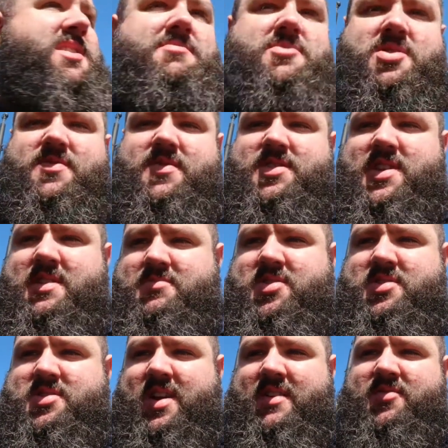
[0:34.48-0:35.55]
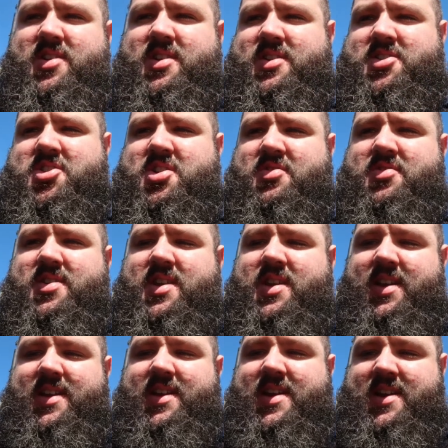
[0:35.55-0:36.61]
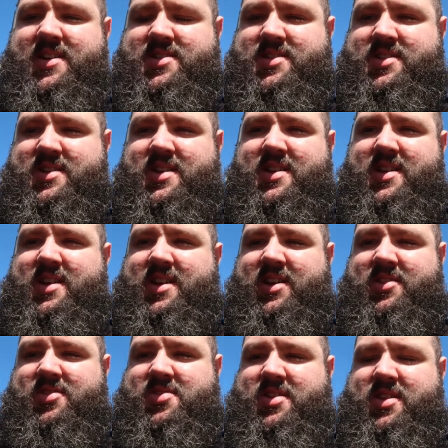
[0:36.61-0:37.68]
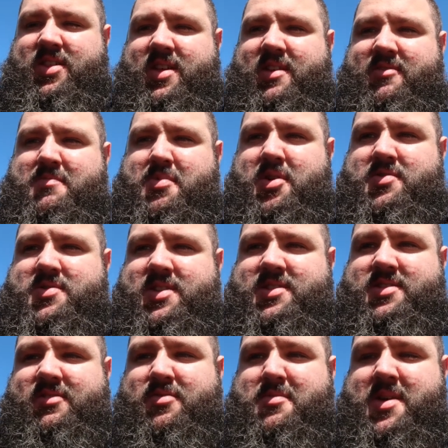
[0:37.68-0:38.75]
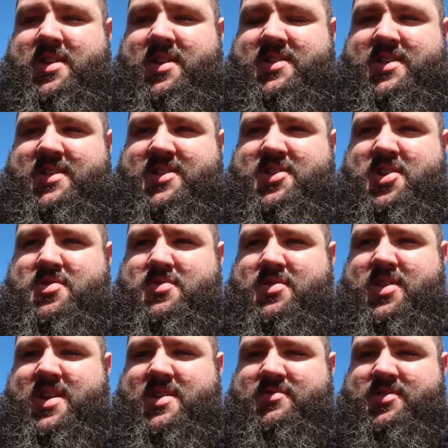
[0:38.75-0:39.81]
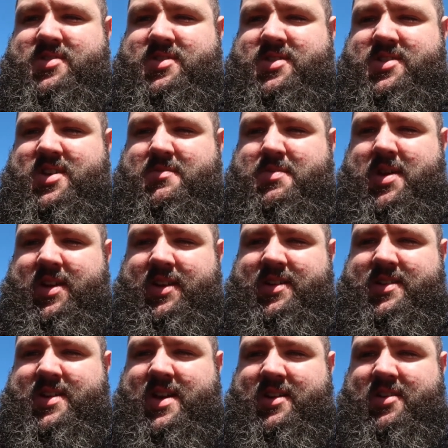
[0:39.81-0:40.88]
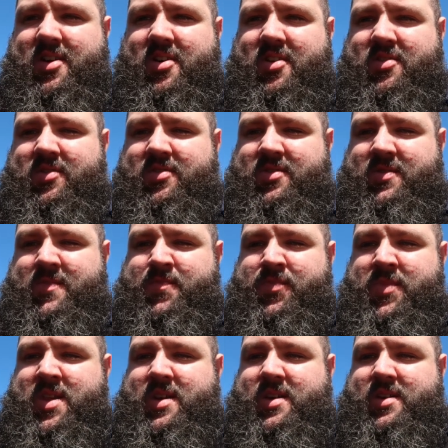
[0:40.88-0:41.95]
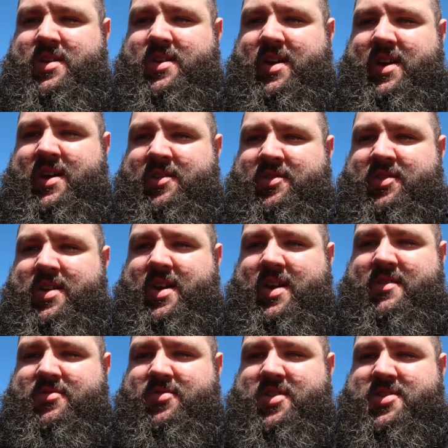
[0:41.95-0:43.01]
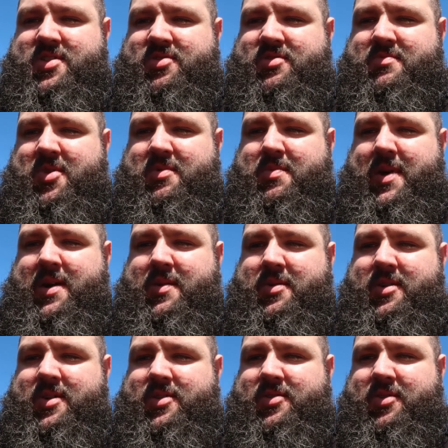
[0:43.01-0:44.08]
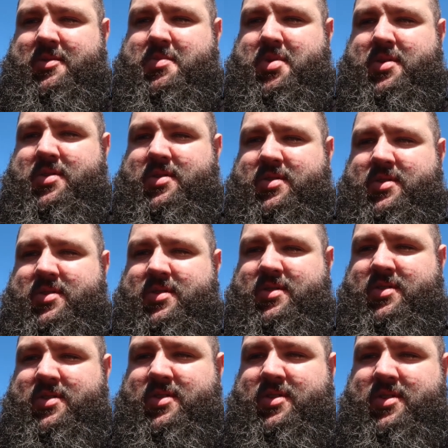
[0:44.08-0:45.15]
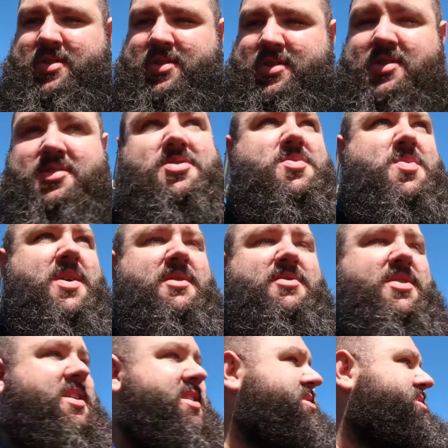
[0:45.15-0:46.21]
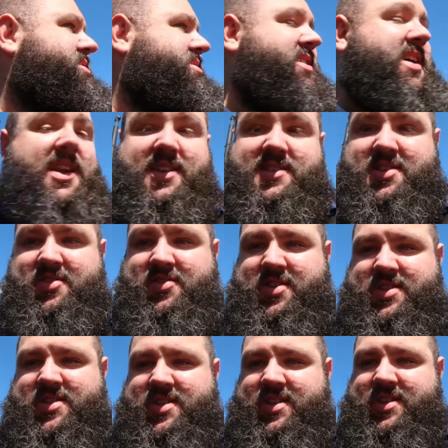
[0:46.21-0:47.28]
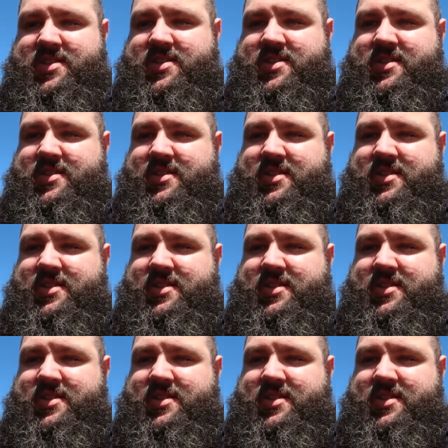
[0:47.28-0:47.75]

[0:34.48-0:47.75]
Zapdos for Zapdos have you got a shiny yes and look at the therapeutic stuff about this it's 2000 CP dead on and every time I power it up just wait for this and it's 96